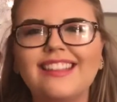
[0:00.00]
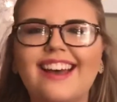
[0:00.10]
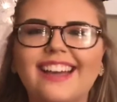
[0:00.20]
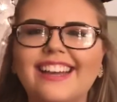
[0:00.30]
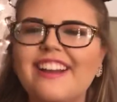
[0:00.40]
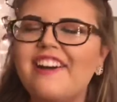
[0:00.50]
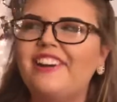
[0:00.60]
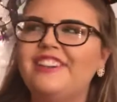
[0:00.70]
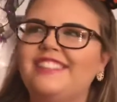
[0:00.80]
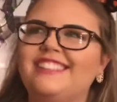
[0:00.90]
Like,
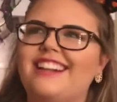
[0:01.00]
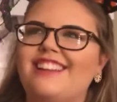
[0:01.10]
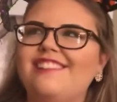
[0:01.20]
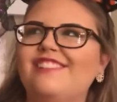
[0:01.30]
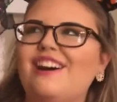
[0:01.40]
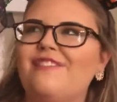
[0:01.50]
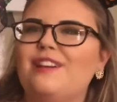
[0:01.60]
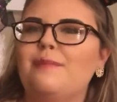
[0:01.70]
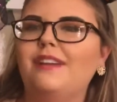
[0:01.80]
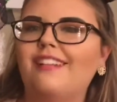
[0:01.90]
you don't
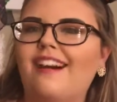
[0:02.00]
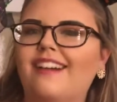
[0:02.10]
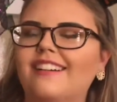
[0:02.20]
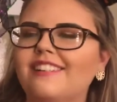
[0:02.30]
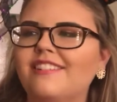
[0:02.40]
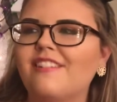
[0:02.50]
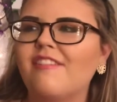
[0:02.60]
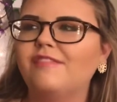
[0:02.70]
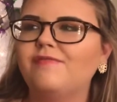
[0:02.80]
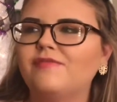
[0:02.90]
want to be like
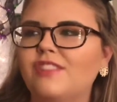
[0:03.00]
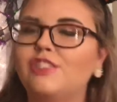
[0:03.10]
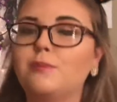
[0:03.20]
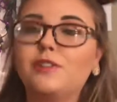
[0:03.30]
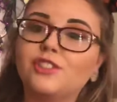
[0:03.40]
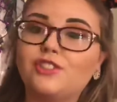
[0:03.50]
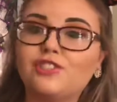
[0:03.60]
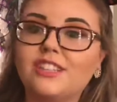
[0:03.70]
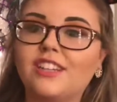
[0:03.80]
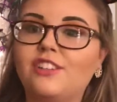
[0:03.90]
super
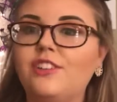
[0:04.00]
strict.